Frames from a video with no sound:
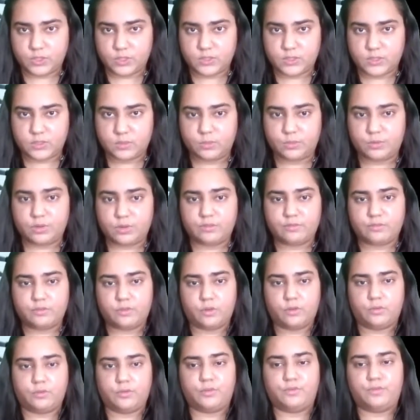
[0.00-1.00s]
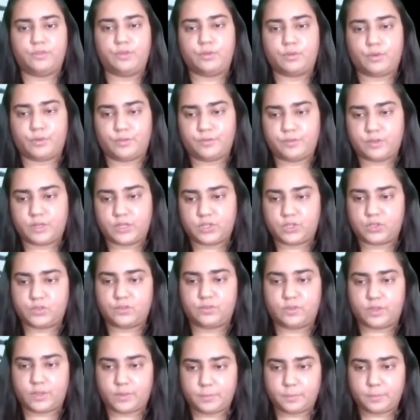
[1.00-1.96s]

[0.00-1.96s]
just a brief overview of each of